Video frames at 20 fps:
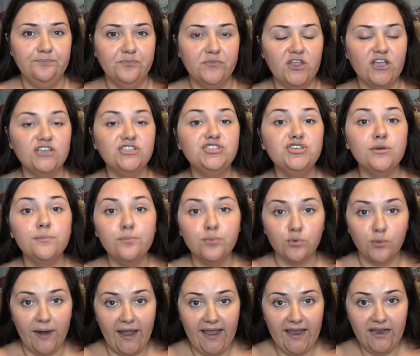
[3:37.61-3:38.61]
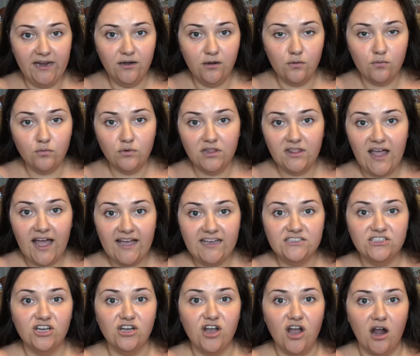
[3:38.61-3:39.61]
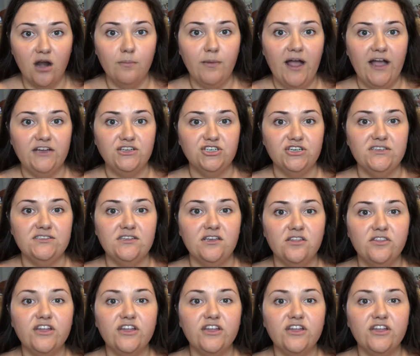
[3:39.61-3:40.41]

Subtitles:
because your brain relies on carbohydrates.